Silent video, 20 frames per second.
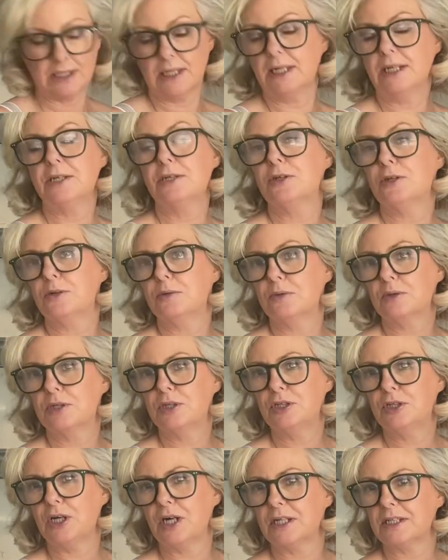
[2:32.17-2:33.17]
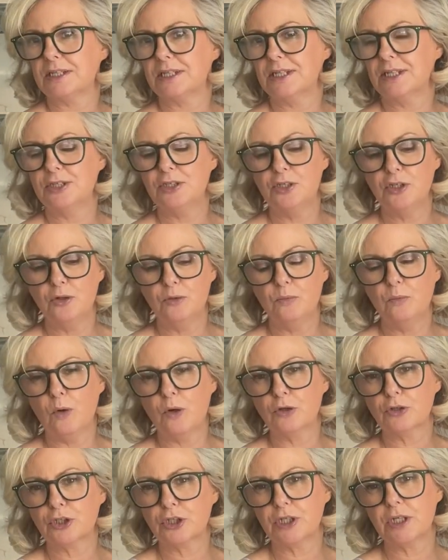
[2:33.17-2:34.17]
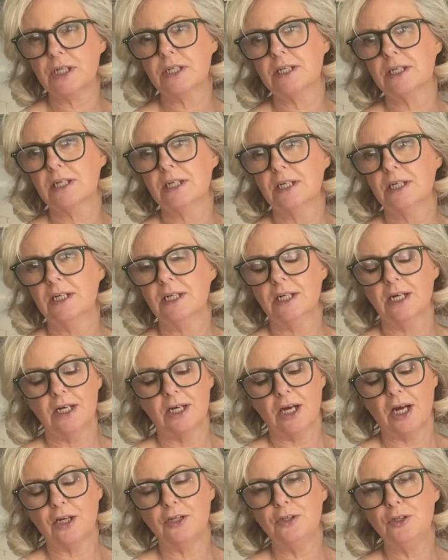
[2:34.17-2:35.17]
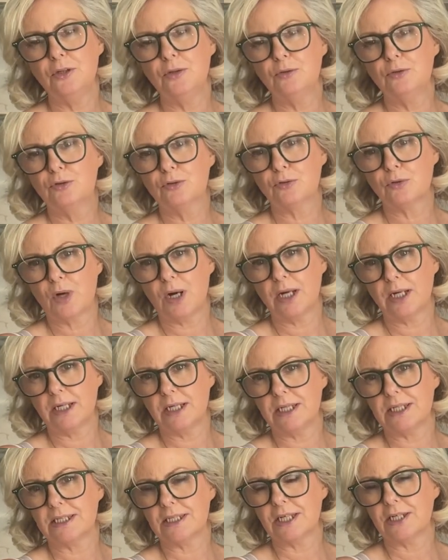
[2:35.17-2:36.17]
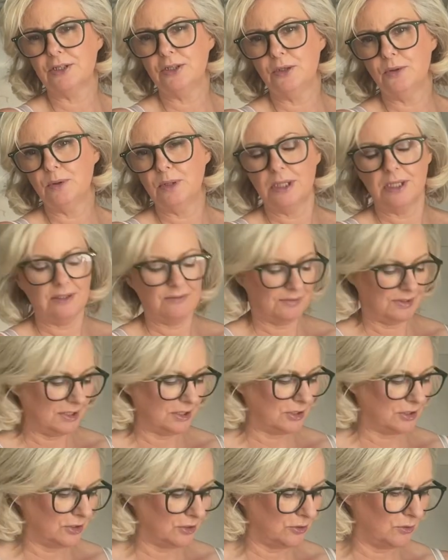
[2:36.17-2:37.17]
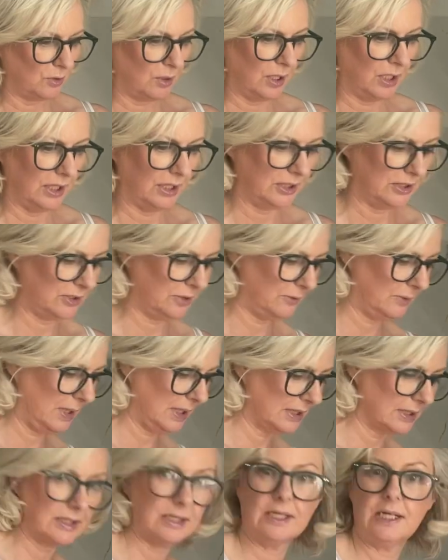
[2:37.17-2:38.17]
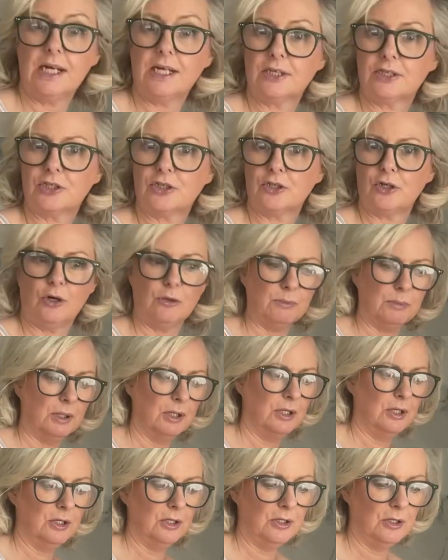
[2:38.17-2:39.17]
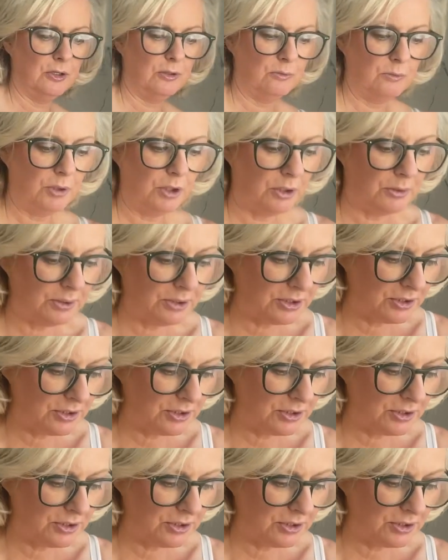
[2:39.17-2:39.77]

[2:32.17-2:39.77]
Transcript: I do suggest is you wash it and you dry it and you leave it to dry. So that's the next job we're going